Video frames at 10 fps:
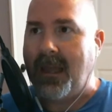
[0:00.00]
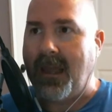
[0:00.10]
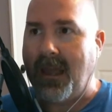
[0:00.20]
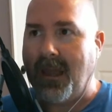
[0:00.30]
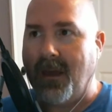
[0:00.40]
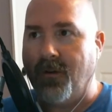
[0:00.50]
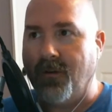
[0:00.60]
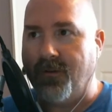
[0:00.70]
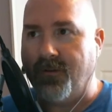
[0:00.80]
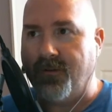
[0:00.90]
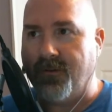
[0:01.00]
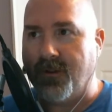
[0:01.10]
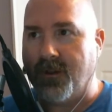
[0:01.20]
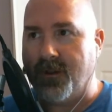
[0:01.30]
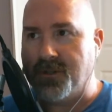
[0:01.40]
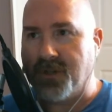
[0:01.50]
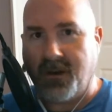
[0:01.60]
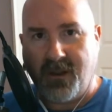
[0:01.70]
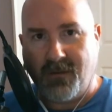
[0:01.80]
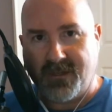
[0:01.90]
and
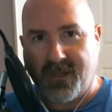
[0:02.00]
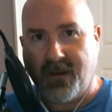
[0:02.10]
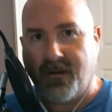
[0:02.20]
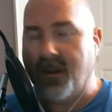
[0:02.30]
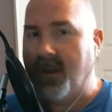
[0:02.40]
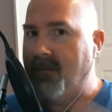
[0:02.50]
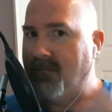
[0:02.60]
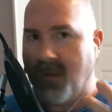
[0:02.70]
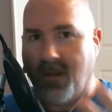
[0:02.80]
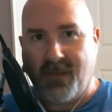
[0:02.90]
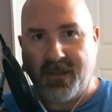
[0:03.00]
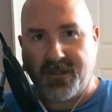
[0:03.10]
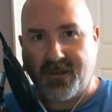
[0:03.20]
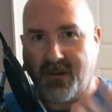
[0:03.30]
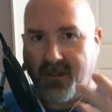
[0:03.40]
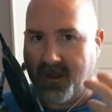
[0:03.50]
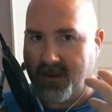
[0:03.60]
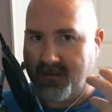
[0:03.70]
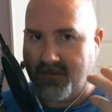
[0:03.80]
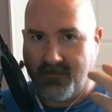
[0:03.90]
John D was there. Mel mentioned
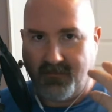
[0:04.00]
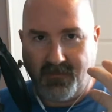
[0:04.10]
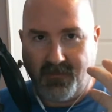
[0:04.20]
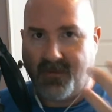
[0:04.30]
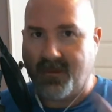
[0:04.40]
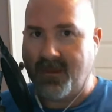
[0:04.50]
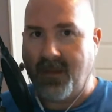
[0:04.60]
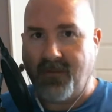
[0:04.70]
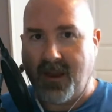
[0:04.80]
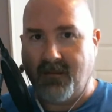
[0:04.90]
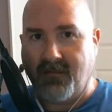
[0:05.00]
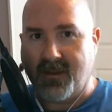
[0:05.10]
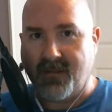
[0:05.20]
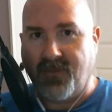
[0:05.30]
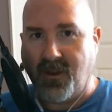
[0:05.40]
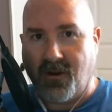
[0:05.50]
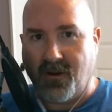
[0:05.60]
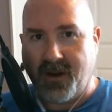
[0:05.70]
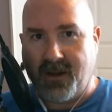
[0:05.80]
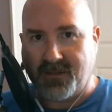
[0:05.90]
that they've got some
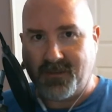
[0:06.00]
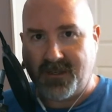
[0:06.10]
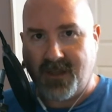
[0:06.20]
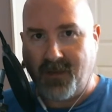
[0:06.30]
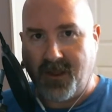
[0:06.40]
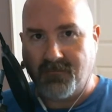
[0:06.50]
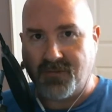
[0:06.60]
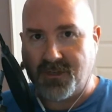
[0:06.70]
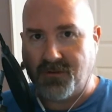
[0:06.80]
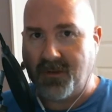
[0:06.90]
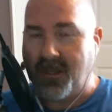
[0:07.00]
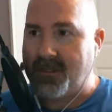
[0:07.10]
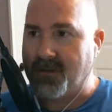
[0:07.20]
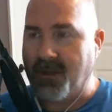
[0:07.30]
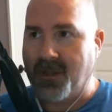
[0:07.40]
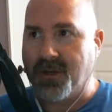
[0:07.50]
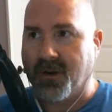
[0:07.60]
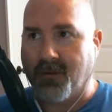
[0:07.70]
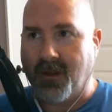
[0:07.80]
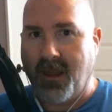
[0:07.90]
VR announcements coming soon. So me and
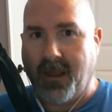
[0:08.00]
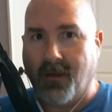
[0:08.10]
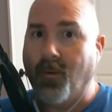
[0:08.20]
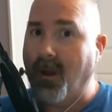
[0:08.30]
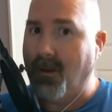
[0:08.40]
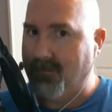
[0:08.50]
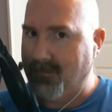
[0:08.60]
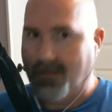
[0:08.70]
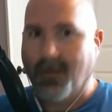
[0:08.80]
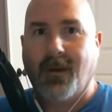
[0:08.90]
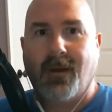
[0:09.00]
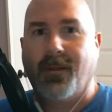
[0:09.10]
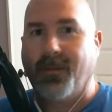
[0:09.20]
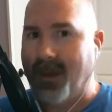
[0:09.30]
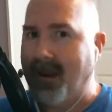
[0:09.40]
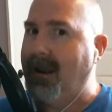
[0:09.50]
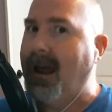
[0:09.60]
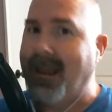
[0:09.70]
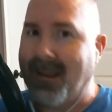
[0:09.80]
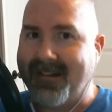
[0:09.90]
Jared were like, well, okay,
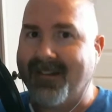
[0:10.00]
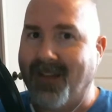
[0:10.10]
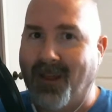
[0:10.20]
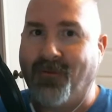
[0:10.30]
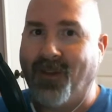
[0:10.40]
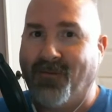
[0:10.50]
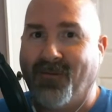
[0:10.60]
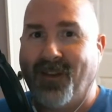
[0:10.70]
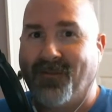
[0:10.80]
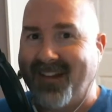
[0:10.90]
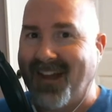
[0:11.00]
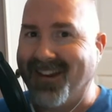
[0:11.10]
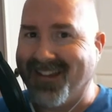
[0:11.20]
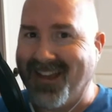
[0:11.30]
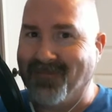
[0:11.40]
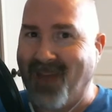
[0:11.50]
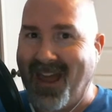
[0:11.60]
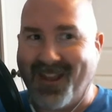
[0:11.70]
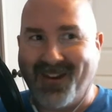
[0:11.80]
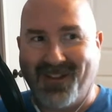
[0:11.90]
I guess if Zen is getting
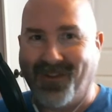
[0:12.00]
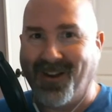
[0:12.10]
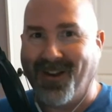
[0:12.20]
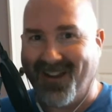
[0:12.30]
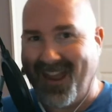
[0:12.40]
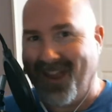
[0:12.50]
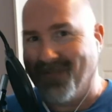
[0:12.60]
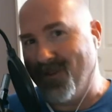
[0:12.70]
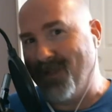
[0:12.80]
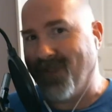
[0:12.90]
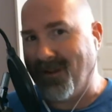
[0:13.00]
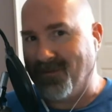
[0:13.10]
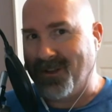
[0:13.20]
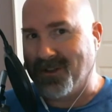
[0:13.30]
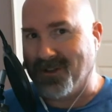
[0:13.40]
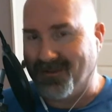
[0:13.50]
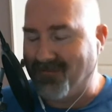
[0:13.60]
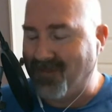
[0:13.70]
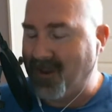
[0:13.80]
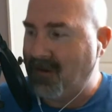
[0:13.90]
back into the VR game, we probably should,
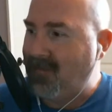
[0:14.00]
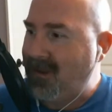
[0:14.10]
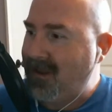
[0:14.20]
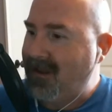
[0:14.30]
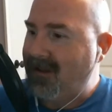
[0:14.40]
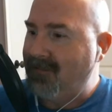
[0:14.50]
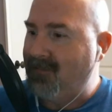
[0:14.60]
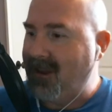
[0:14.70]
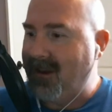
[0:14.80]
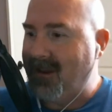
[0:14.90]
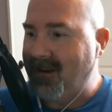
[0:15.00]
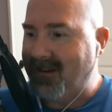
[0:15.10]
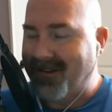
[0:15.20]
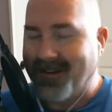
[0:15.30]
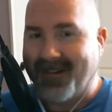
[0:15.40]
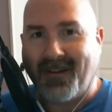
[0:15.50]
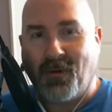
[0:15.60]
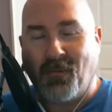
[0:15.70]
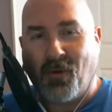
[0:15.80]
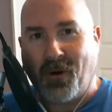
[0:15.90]
you know, be getting
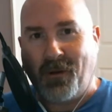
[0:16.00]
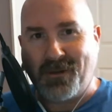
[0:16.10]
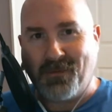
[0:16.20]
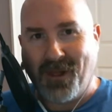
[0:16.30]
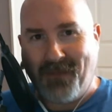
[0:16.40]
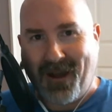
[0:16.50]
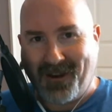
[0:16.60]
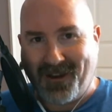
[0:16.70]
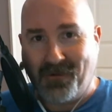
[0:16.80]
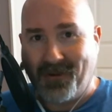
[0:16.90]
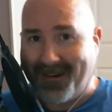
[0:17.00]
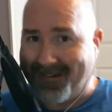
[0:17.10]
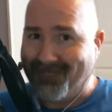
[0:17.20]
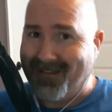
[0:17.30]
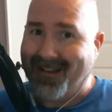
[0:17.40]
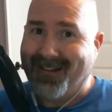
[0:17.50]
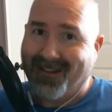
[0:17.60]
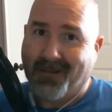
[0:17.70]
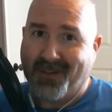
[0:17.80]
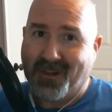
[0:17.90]
somewhat more knowledgeable about it too, because,
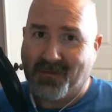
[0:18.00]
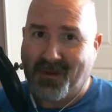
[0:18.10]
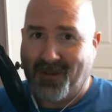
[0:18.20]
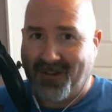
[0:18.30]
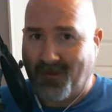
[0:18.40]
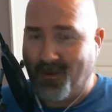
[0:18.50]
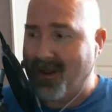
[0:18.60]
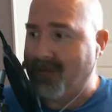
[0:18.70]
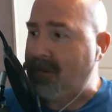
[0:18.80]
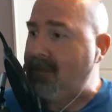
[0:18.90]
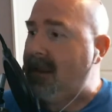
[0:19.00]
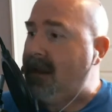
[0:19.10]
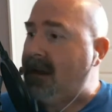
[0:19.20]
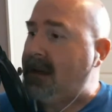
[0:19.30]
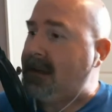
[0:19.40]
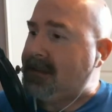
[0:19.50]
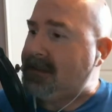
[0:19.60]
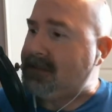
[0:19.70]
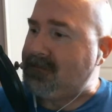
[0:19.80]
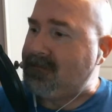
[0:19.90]
you know, digital pinball, it's what we cover.
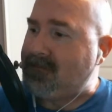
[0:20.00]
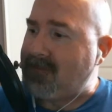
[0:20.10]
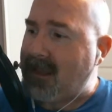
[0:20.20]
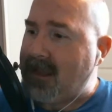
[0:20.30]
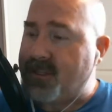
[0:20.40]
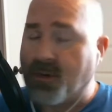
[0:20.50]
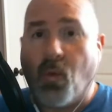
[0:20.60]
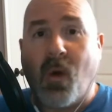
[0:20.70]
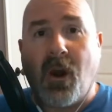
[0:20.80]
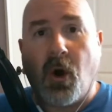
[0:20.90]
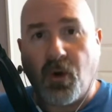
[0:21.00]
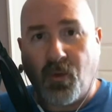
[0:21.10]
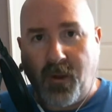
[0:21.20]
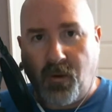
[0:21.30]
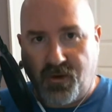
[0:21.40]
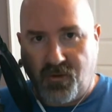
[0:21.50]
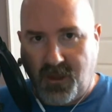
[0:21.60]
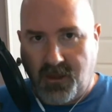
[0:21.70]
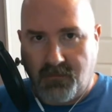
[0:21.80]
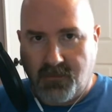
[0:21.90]
That's right. So what are we going to
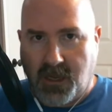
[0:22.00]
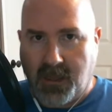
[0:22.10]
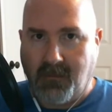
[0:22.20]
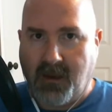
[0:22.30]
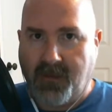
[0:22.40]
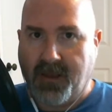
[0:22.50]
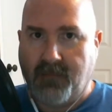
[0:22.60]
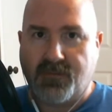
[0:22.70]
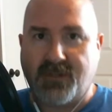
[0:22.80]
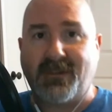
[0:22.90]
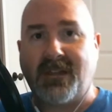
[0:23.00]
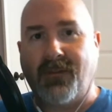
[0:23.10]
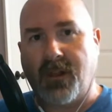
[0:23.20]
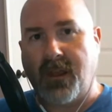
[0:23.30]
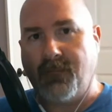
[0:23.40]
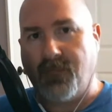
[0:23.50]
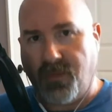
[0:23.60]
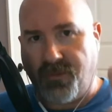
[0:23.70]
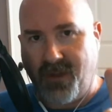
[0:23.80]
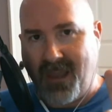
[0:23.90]
be talking about then? Specifically,
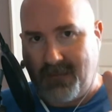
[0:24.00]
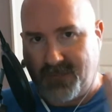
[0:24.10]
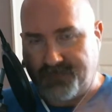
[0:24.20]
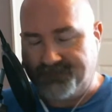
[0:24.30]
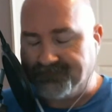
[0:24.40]
3 games.